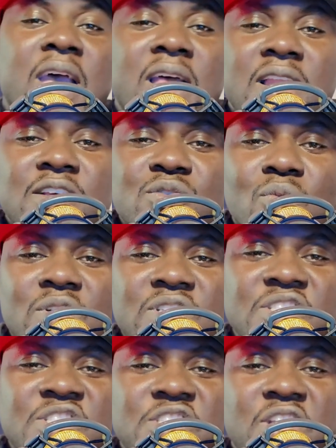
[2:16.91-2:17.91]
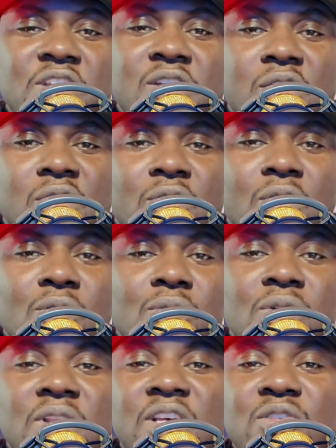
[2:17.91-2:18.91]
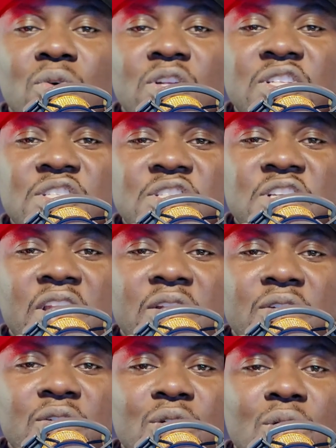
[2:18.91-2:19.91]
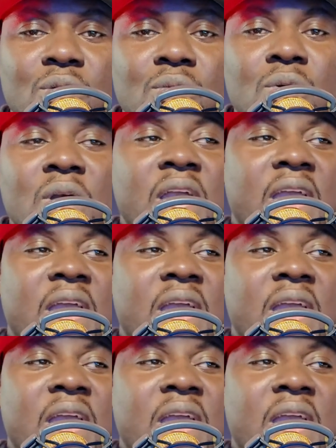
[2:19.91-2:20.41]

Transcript: And let's watch this journey grow. Let's watch this channel grow.